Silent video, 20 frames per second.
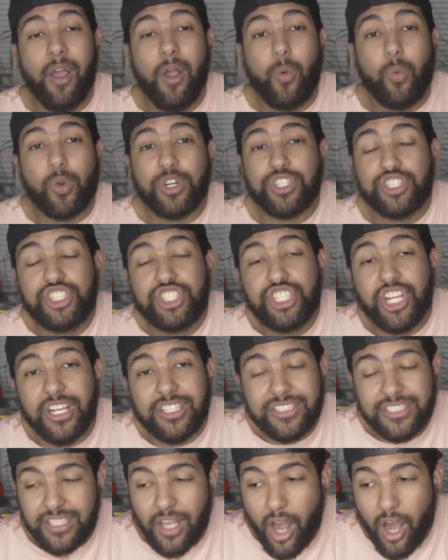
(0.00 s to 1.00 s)
We're
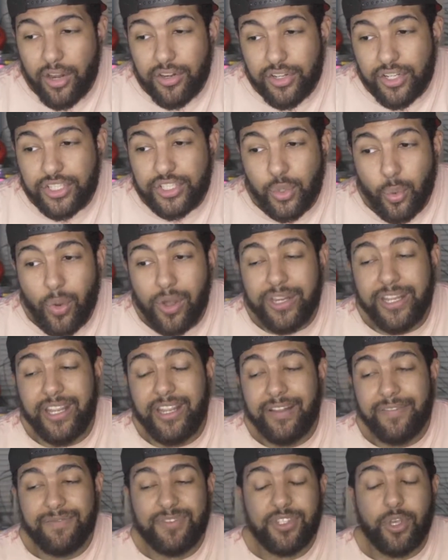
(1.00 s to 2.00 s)
just under
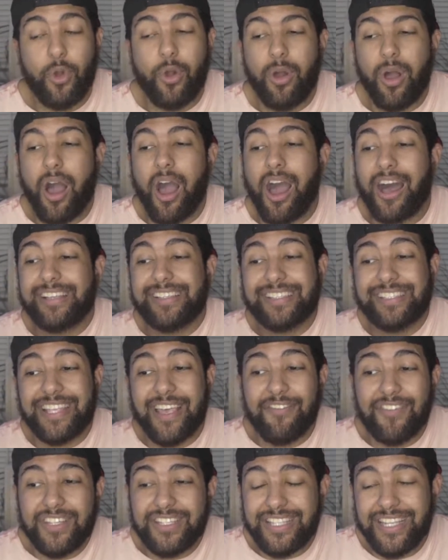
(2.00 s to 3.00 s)
20, so
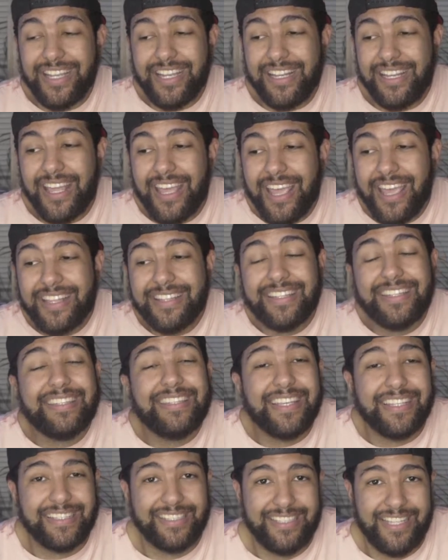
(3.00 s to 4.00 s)

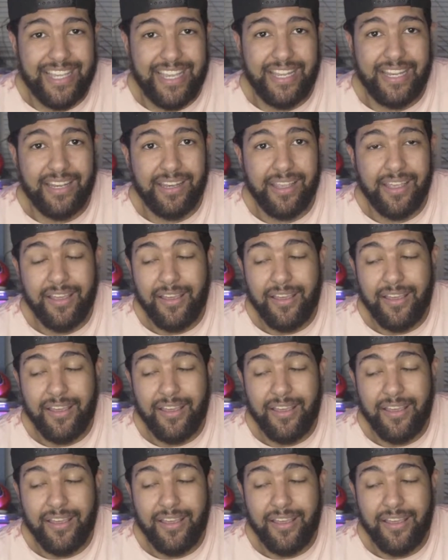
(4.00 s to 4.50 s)
17-16